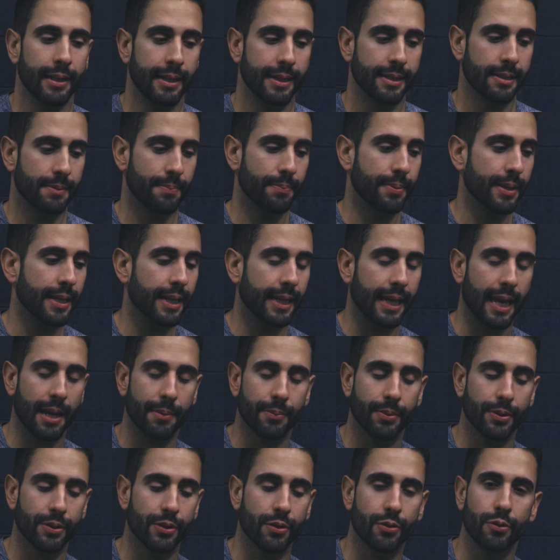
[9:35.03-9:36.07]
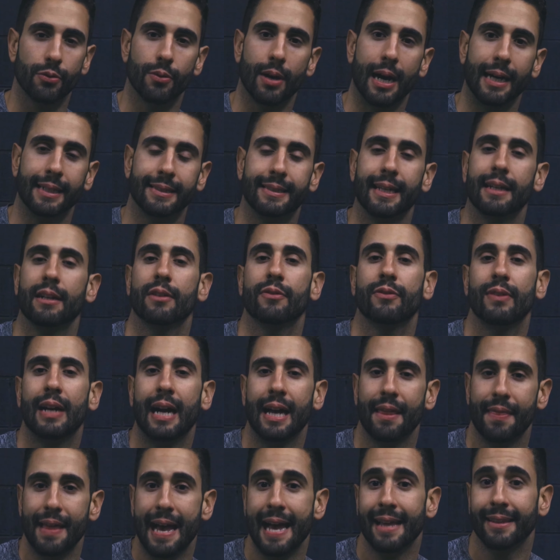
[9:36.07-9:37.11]
is being able to
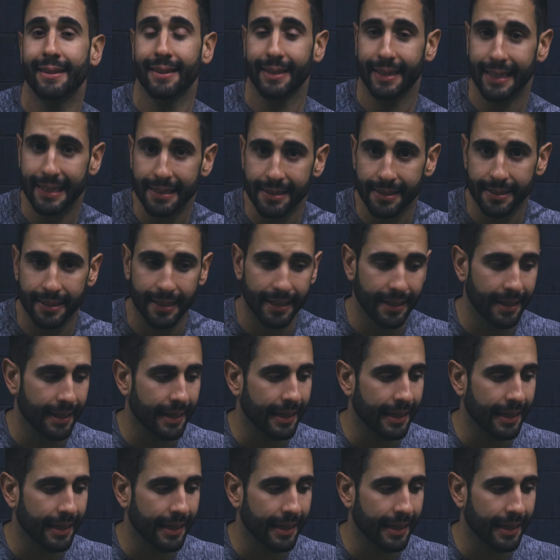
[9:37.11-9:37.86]
identify that list